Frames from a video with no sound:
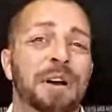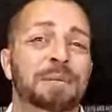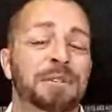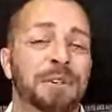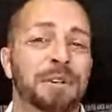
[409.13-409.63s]

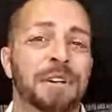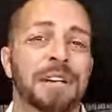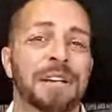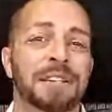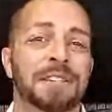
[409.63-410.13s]

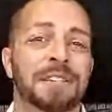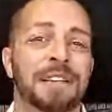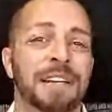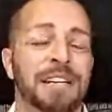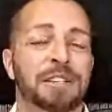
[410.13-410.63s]
absurdities
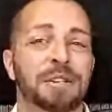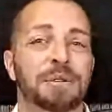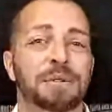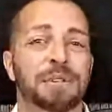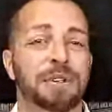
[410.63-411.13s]
can get
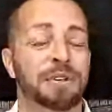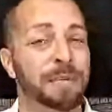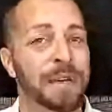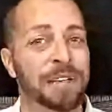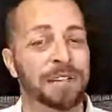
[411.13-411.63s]
you to
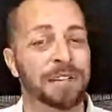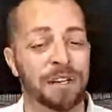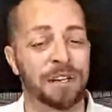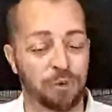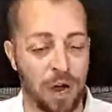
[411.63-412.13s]
commit
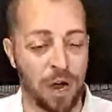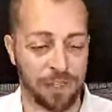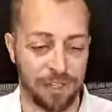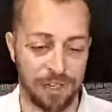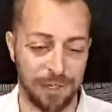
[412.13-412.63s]

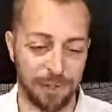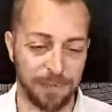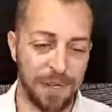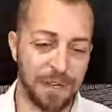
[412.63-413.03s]
atrocities.